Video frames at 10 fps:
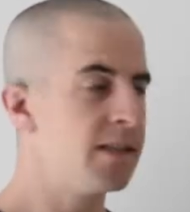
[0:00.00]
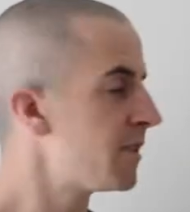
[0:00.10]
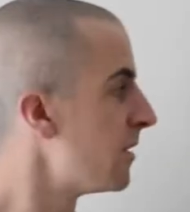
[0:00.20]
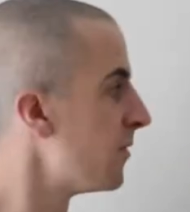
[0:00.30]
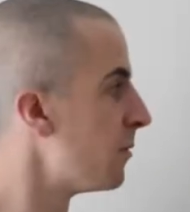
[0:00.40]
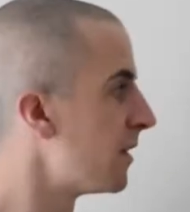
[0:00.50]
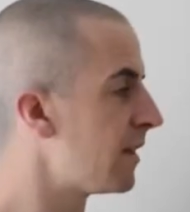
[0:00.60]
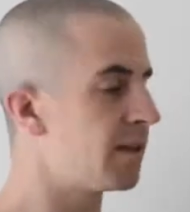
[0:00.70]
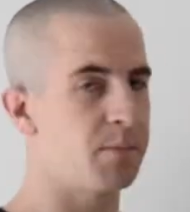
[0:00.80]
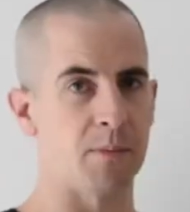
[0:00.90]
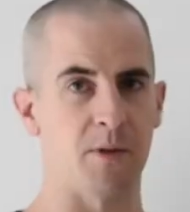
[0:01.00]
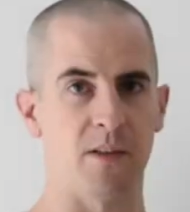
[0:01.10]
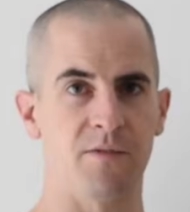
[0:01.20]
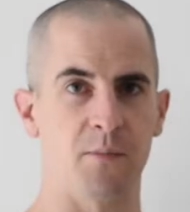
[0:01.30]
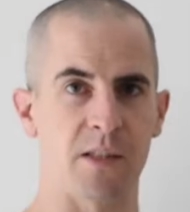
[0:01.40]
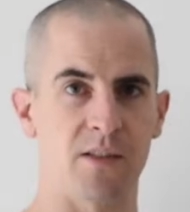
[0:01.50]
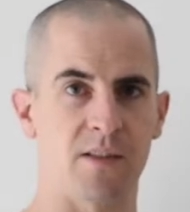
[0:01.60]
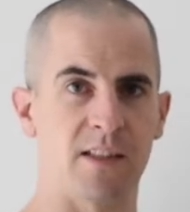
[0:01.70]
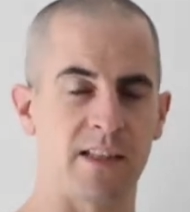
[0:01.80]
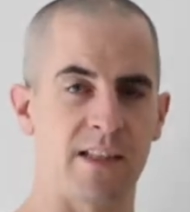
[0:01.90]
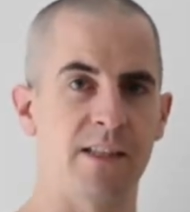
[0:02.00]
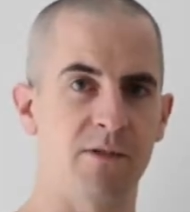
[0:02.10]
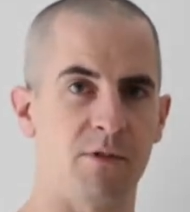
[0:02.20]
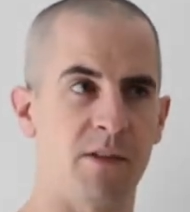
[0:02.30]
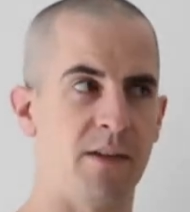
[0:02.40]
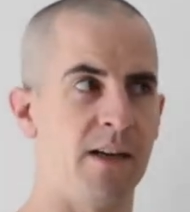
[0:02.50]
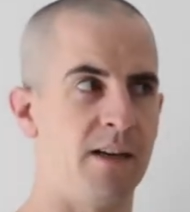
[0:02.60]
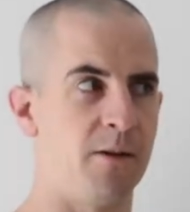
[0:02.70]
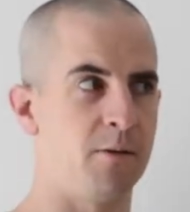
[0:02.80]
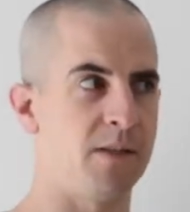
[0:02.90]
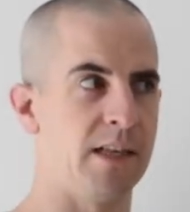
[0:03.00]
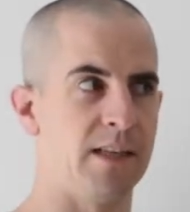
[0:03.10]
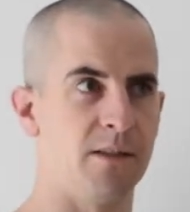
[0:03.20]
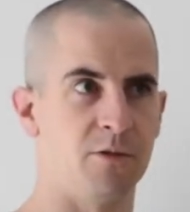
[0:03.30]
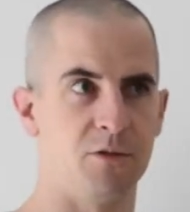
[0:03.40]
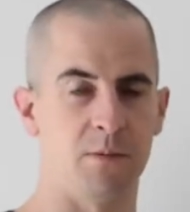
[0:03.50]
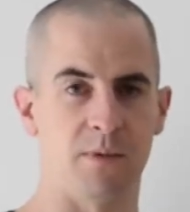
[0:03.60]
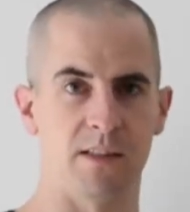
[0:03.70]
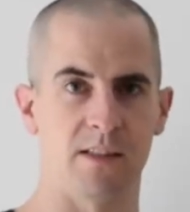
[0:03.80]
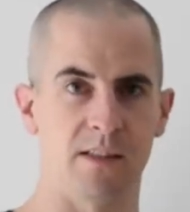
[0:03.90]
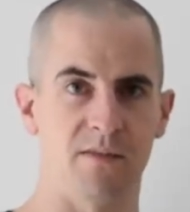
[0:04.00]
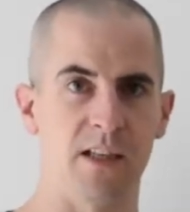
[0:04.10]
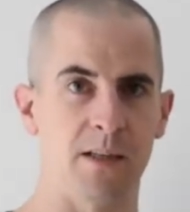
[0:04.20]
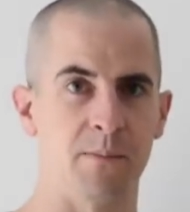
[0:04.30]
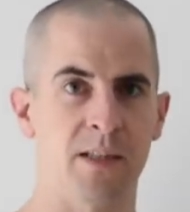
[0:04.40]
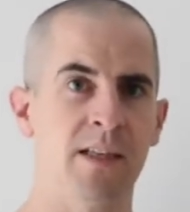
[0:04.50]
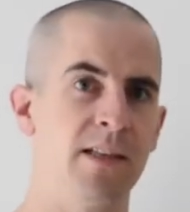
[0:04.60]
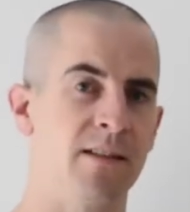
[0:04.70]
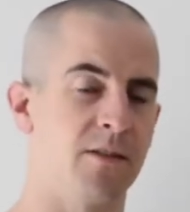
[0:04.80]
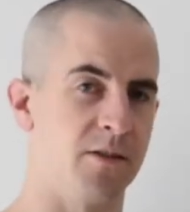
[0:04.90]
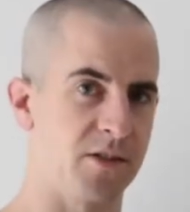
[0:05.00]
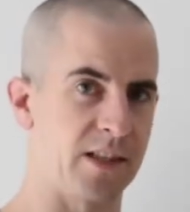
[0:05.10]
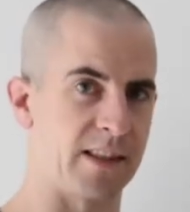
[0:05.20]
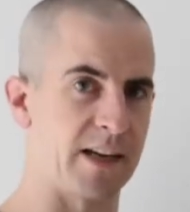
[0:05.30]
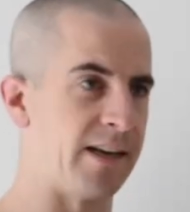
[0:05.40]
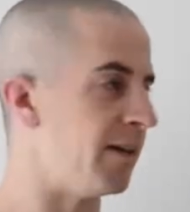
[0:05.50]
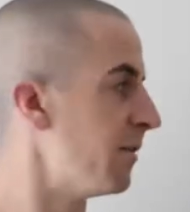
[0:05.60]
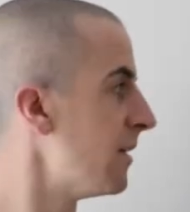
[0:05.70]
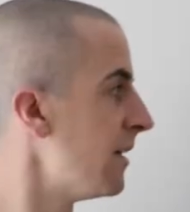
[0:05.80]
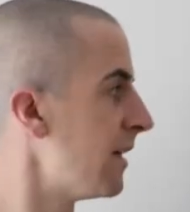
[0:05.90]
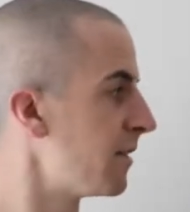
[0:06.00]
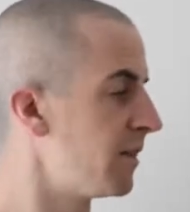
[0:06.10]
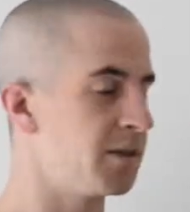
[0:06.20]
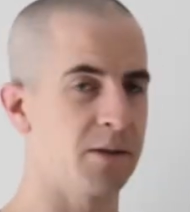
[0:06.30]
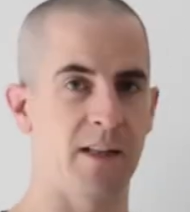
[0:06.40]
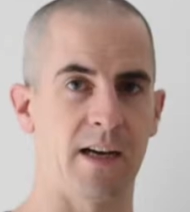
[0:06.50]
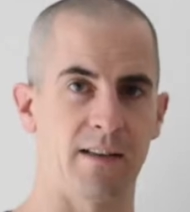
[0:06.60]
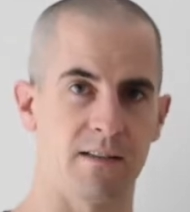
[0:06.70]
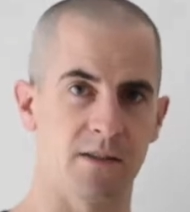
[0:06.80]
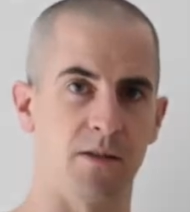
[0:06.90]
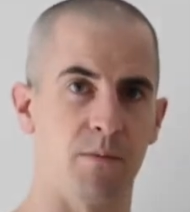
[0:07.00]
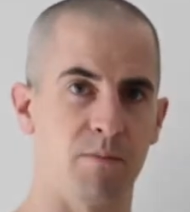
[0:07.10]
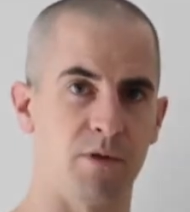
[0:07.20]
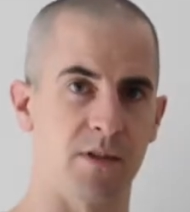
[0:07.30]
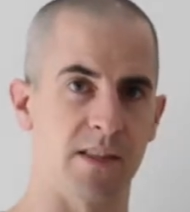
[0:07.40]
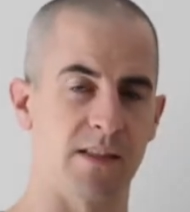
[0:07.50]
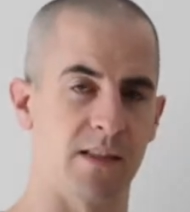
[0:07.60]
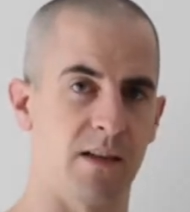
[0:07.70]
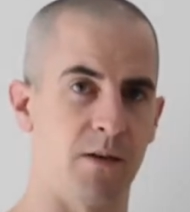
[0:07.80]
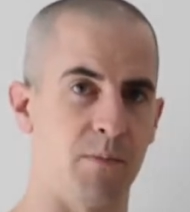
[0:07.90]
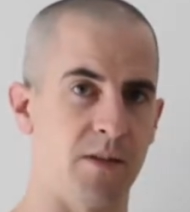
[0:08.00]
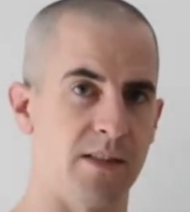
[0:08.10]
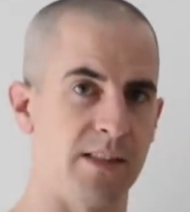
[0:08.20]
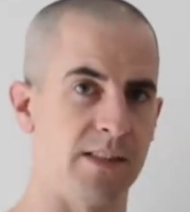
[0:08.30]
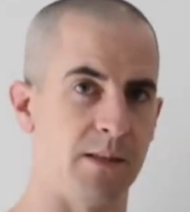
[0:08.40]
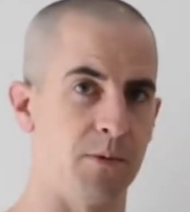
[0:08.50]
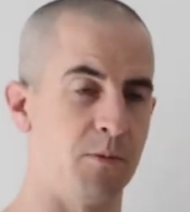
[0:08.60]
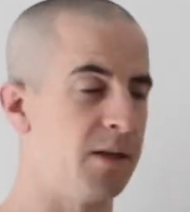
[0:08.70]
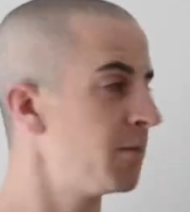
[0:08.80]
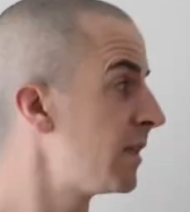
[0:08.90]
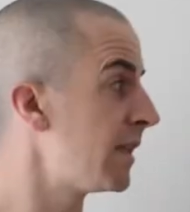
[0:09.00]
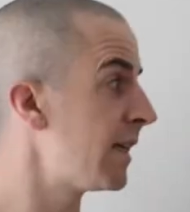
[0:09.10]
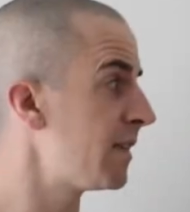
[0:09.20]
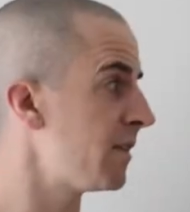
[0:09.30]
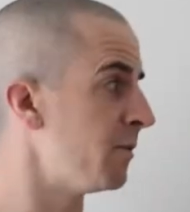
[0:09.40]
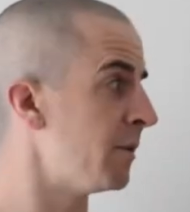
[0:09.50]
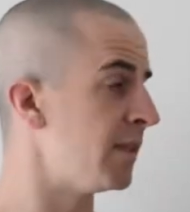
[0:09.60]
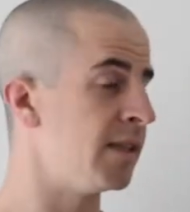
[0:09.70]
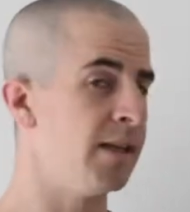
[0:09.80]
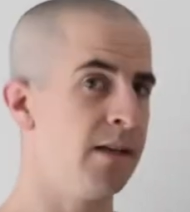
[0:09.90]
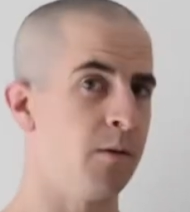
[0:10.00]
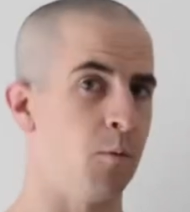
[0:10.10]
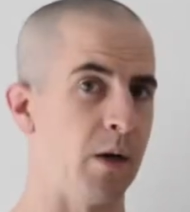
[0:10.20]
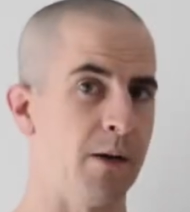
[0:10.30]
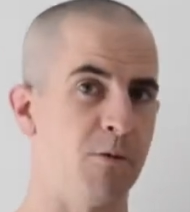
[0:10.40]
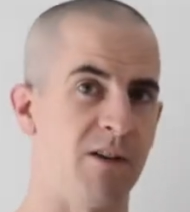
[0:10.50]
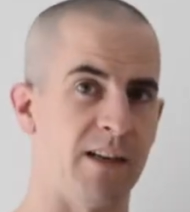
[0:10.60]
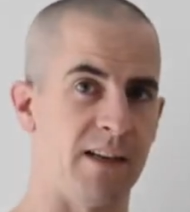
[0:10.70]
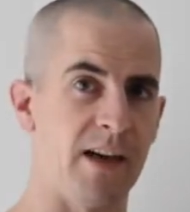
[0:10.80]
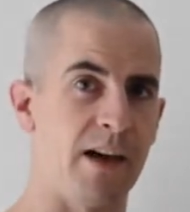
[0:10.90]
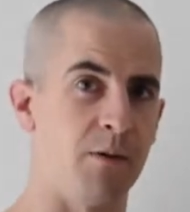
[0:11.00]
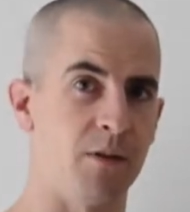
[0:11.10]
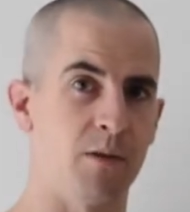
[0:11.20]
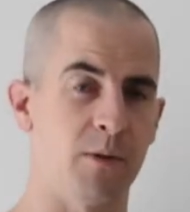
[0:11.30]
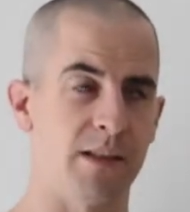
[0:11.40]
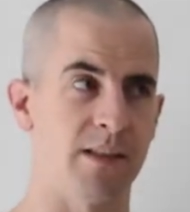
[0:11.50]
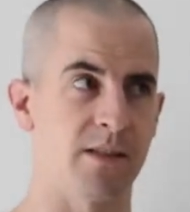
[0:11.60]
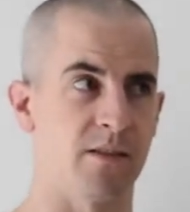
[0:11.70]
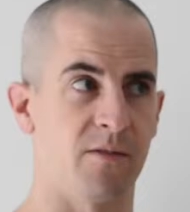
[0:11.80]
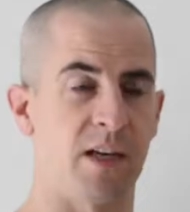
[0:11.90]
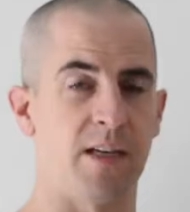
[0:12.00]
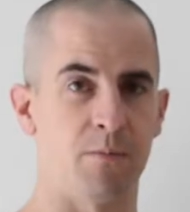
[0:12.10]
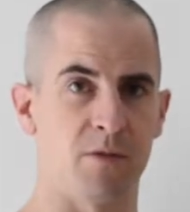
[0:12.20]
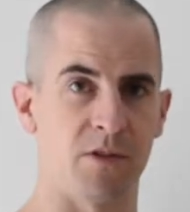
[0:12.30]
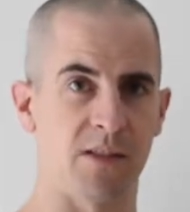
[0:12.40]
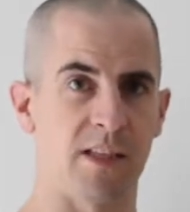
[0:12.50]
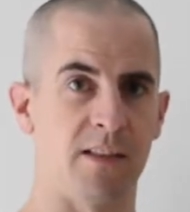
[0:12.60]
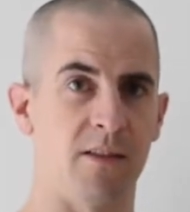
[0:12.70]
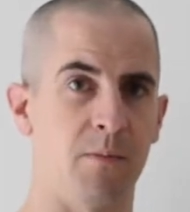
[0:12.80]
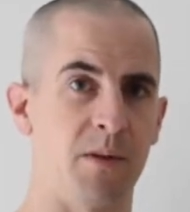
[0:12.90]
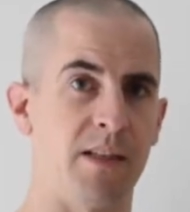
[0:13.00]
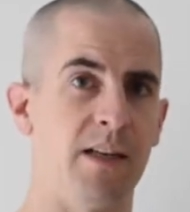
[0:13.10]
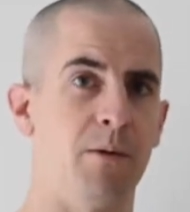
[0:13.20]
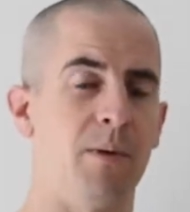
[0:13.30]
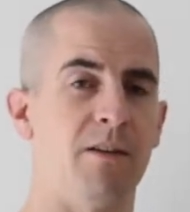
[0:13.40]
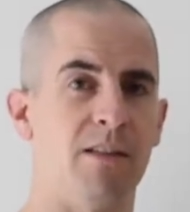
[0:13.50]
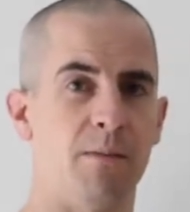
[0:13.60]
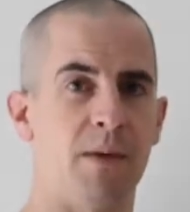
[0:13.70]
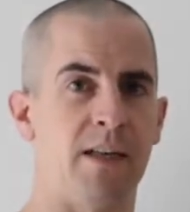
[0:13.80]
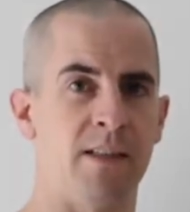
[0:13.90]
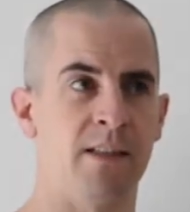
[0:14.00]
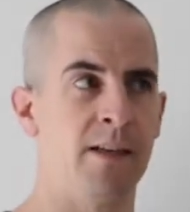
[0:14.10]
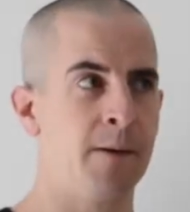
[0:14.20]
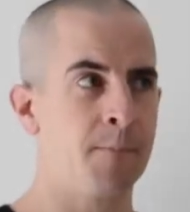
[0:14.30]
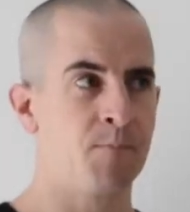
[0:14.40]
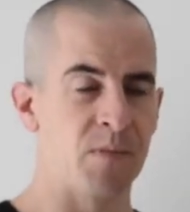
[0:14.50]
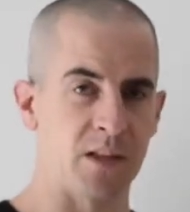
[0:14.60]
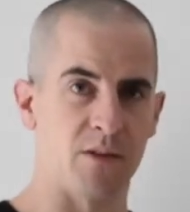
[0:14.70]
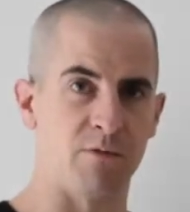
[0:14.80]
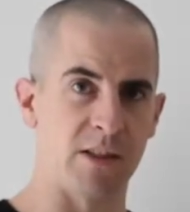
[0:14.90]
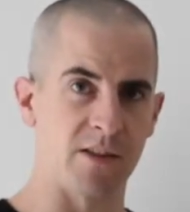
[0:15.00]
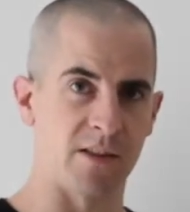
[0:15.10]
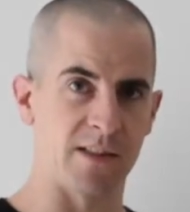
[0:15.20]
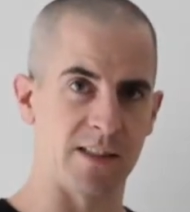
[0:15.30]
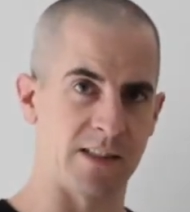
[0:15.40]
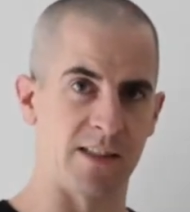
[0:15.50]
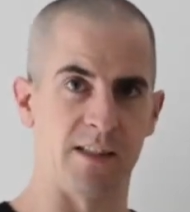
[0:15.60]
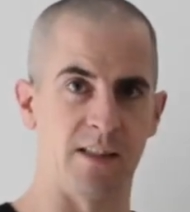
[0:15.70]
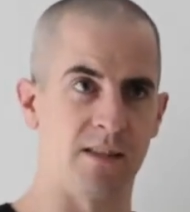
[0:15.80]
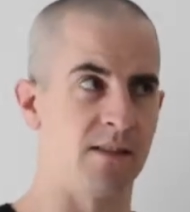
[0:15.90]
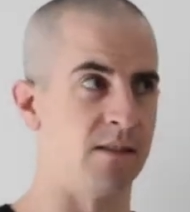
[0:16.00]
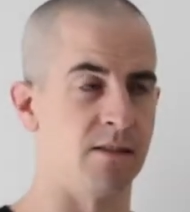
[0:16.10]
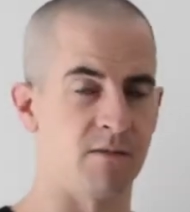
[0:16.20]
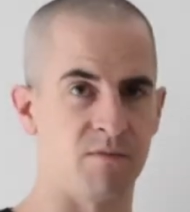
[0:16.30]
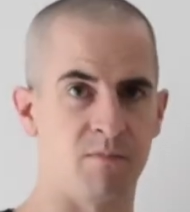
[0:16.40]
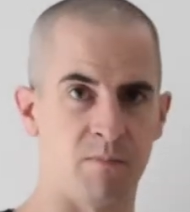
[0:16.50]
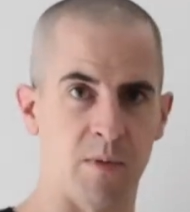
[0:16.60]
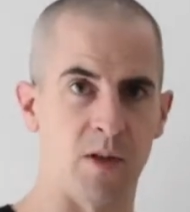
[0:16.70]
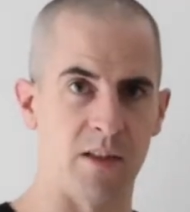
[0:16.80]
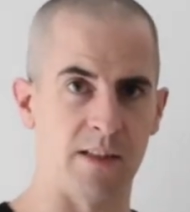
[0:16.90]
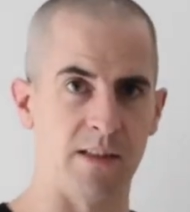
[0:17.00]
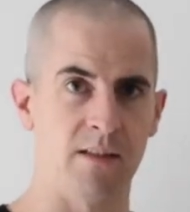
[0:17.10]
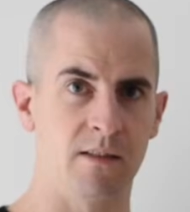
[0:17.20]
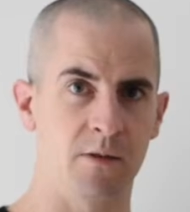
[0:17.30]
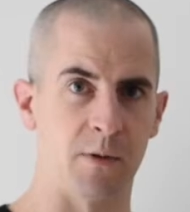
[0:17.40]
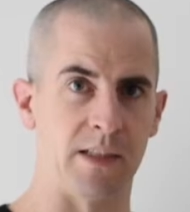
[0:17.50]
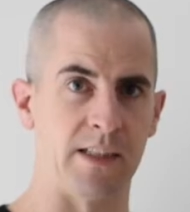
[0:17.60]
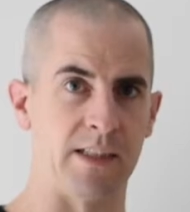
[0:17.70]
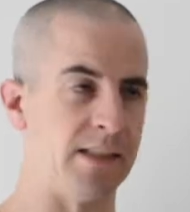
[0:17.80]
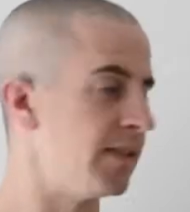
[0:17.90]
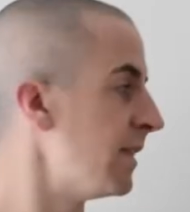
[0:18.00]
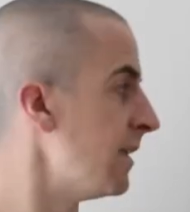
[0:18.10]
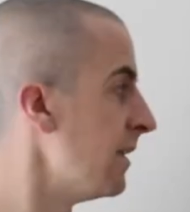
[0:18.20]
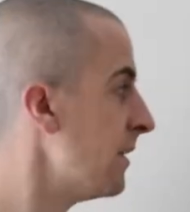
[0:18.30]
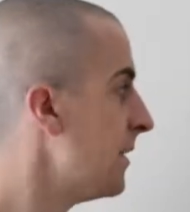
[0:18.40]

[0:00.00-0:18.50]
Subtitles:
So if you want a little bit more information on the kind of history of how tendon treatment is developed, go and check that out, and I'm going into that sort of process in a lot more detail. But what I'm going to get to is where we're at now and the way sort of I approach tendinopathy now, bearing in mind, you know, research as it is, you know, early 2018.